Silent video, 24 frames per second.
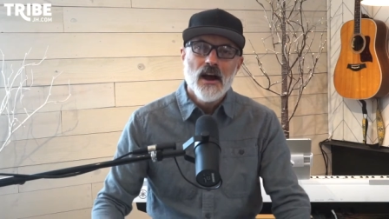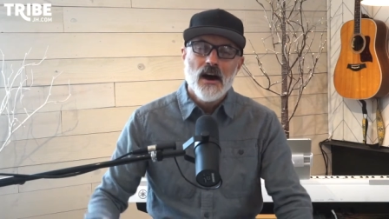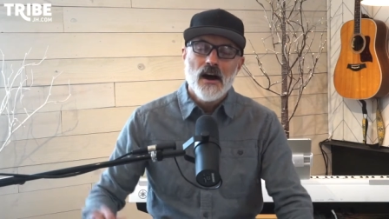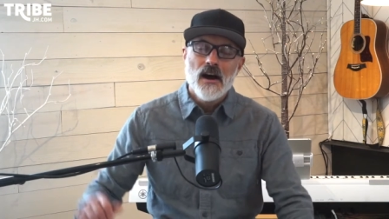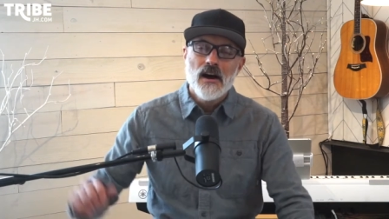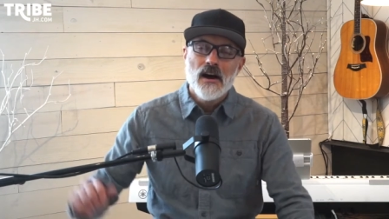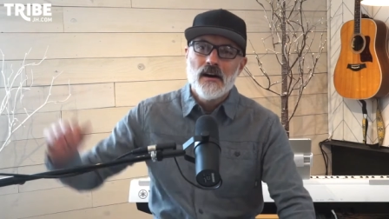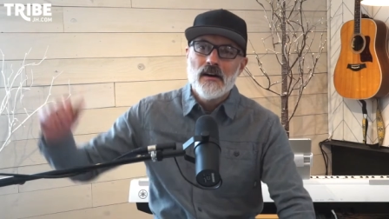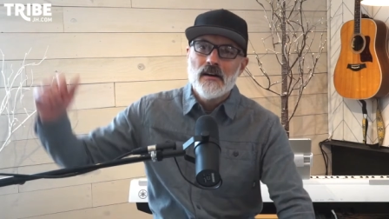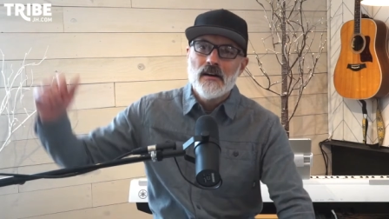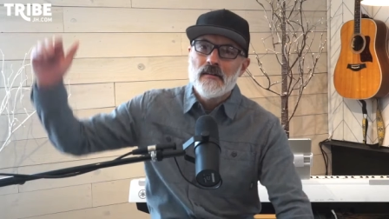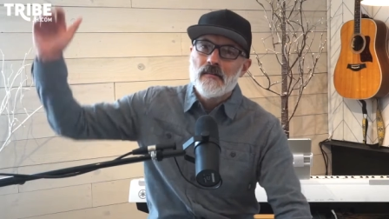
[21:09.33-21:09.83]

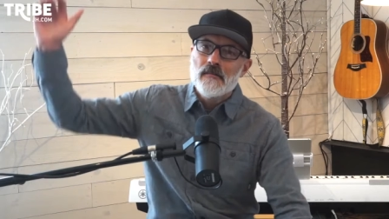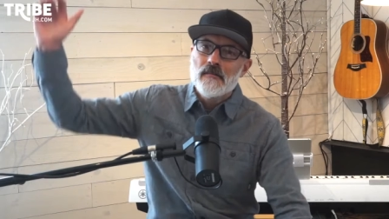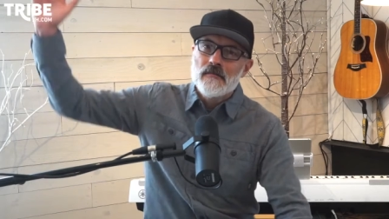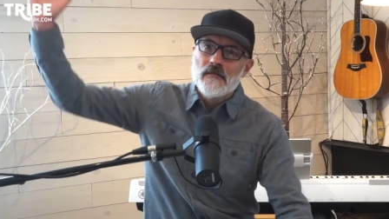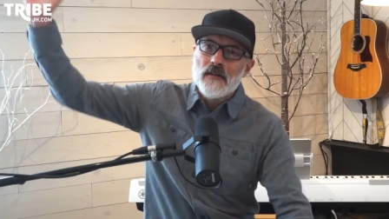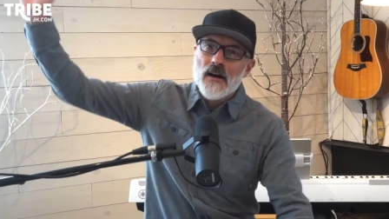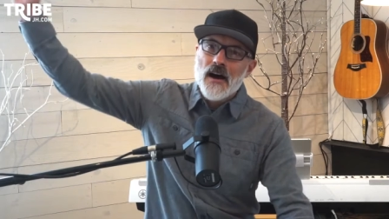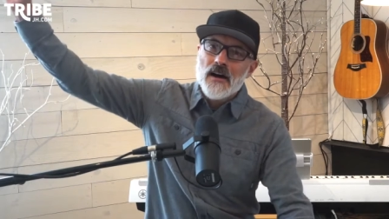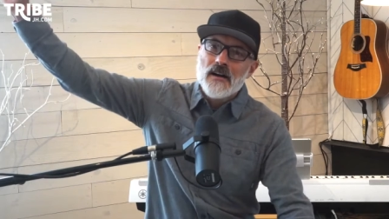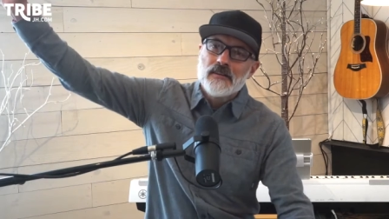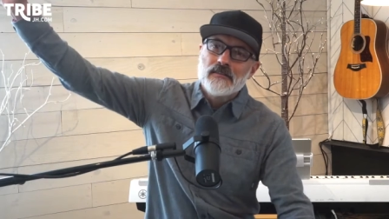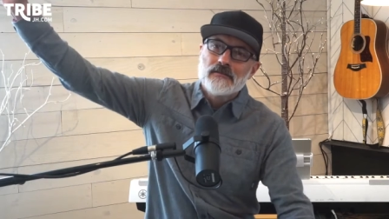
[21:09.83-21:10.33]
uh,
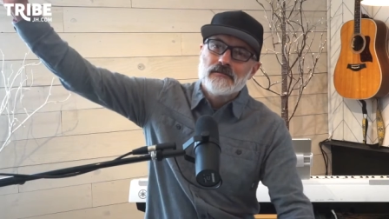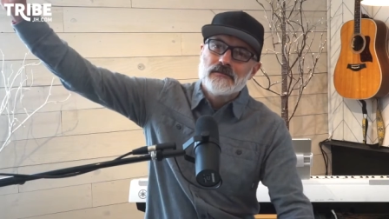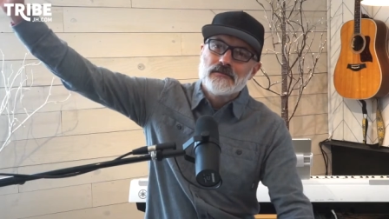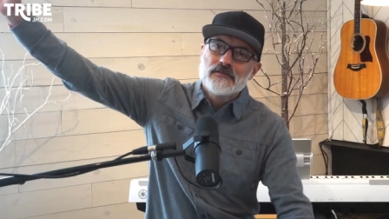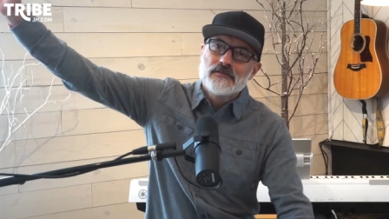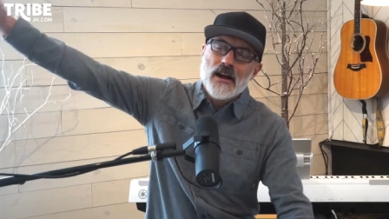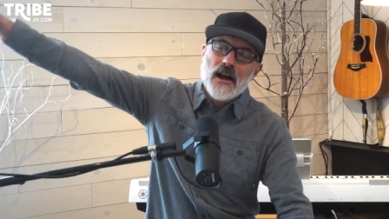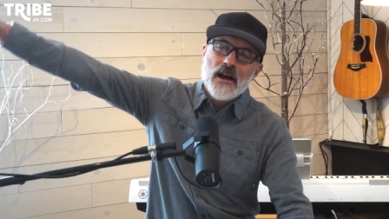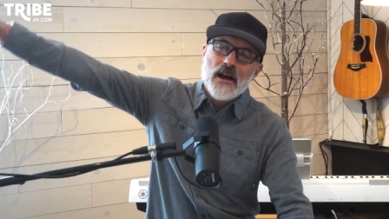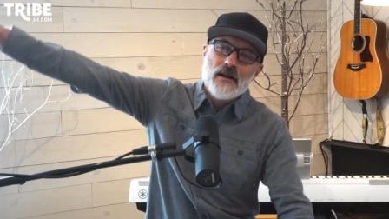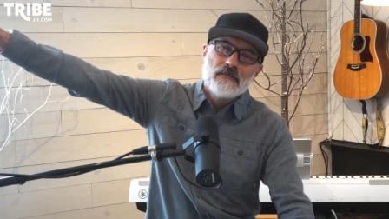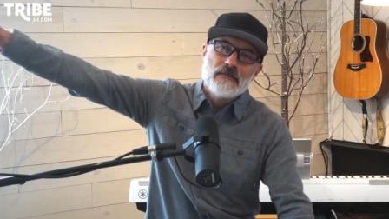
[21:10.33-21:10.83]
our
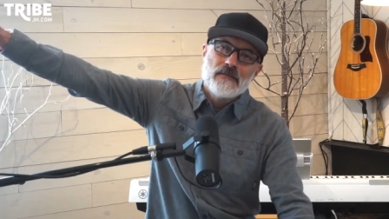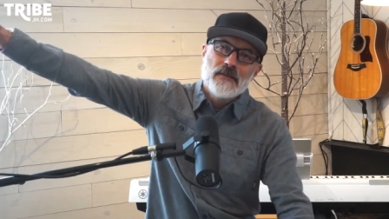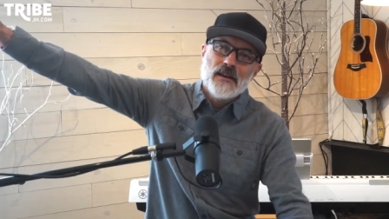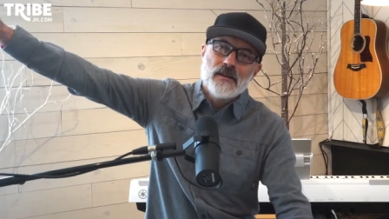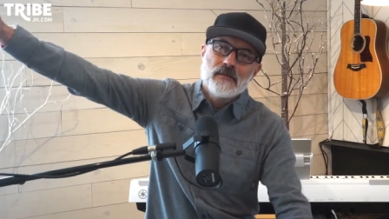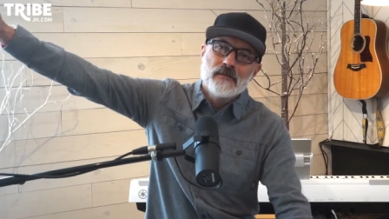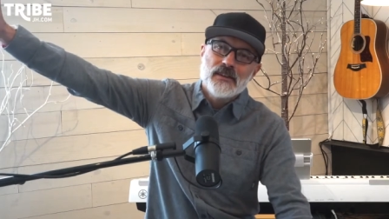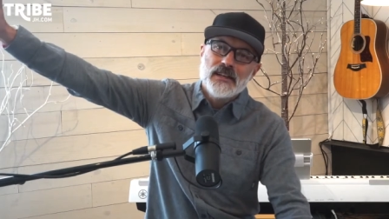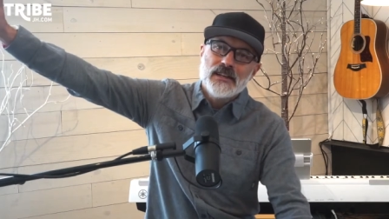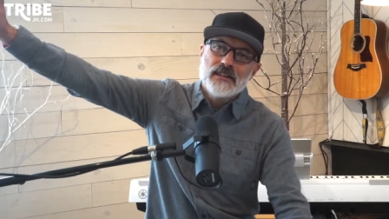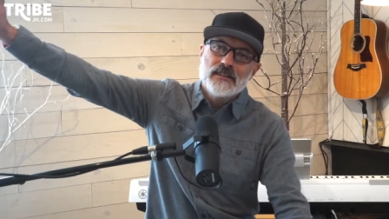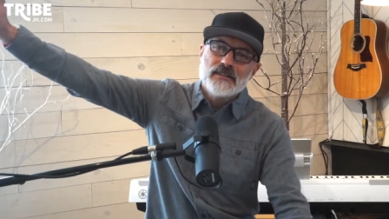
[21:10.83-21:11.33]
tribe
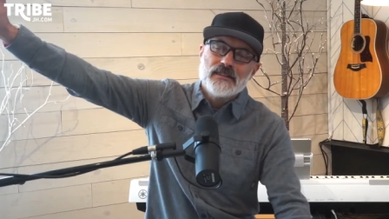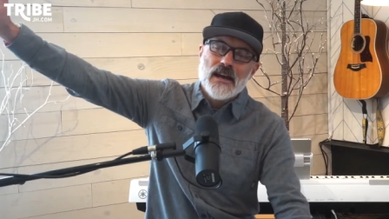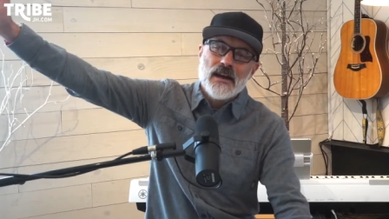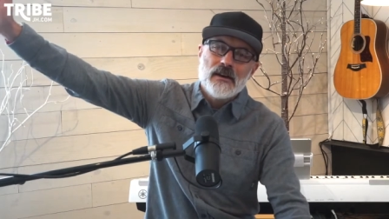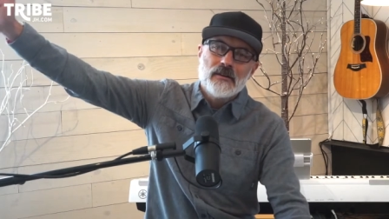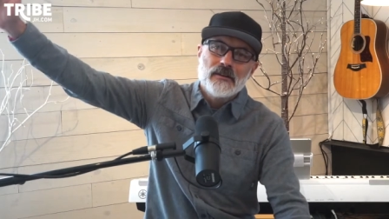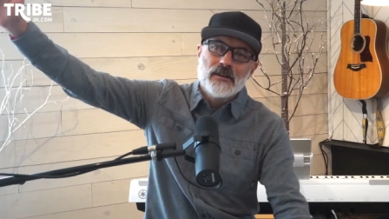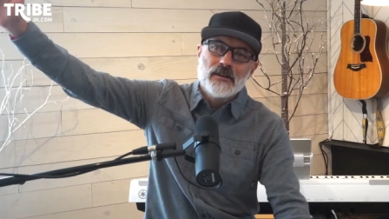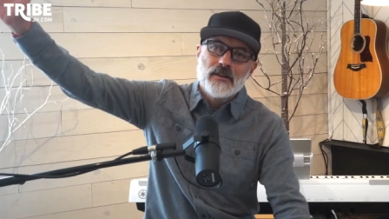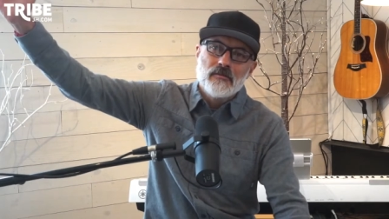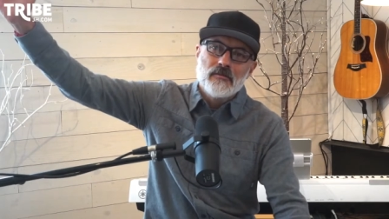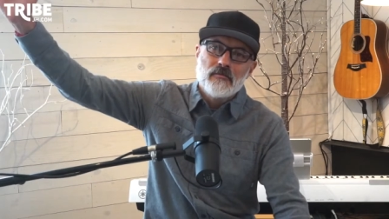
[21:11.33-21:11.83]
family
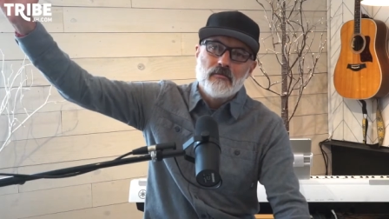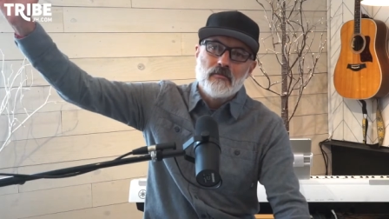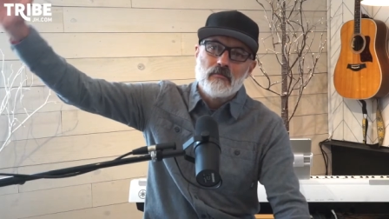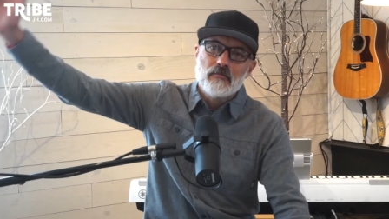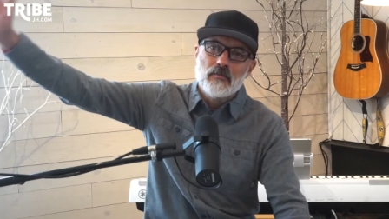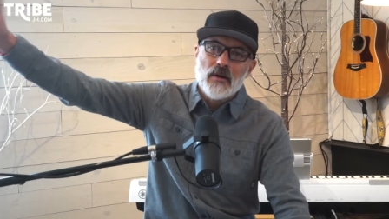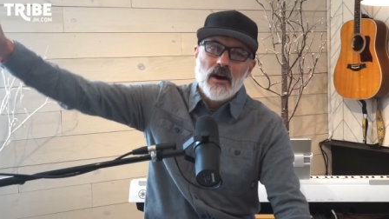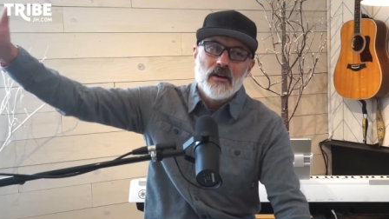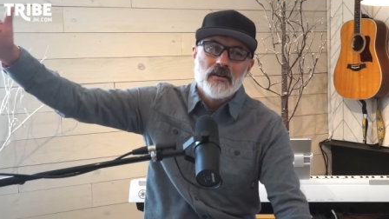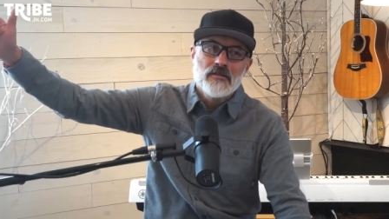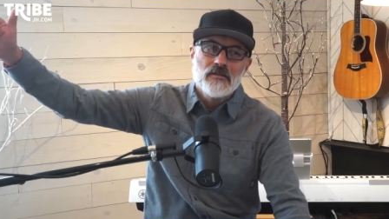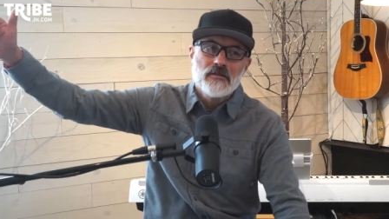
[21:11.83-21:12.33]
down in
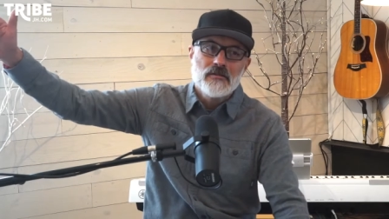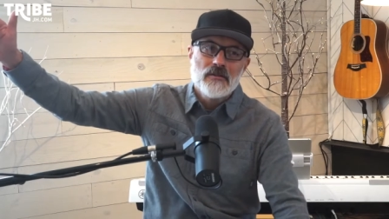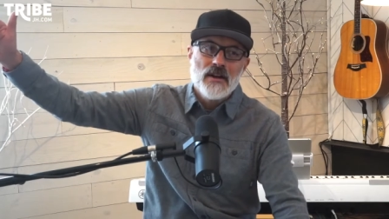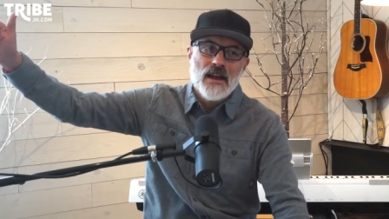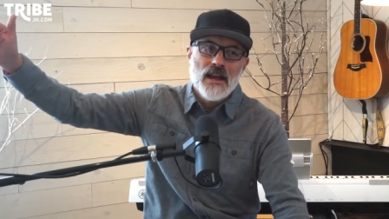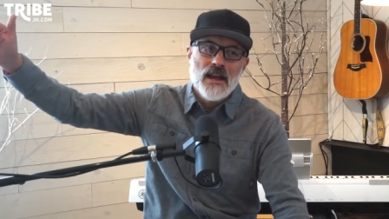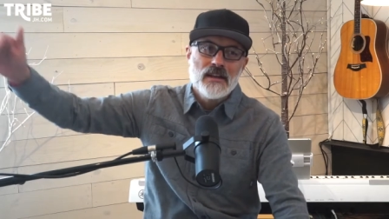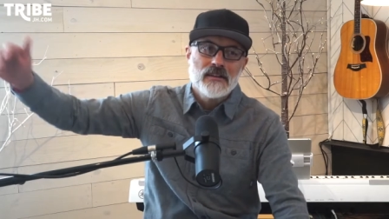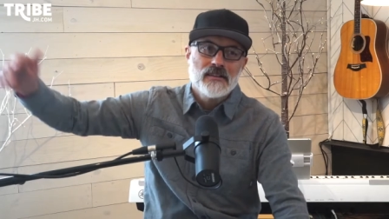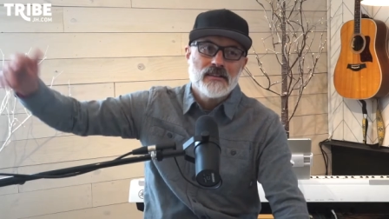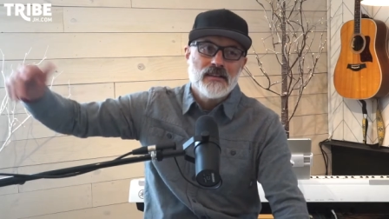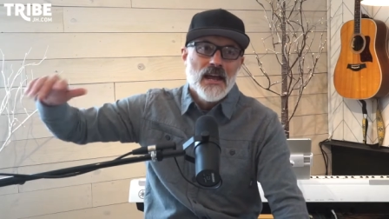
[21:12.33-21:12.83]

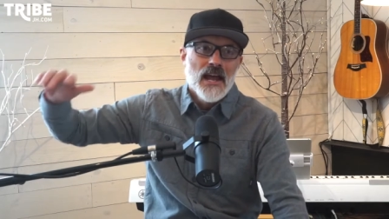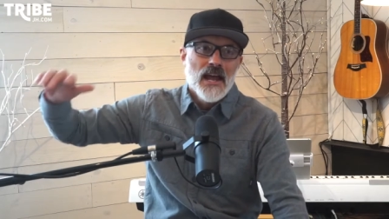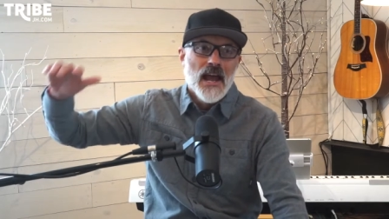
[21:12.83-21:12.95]
Bondurant,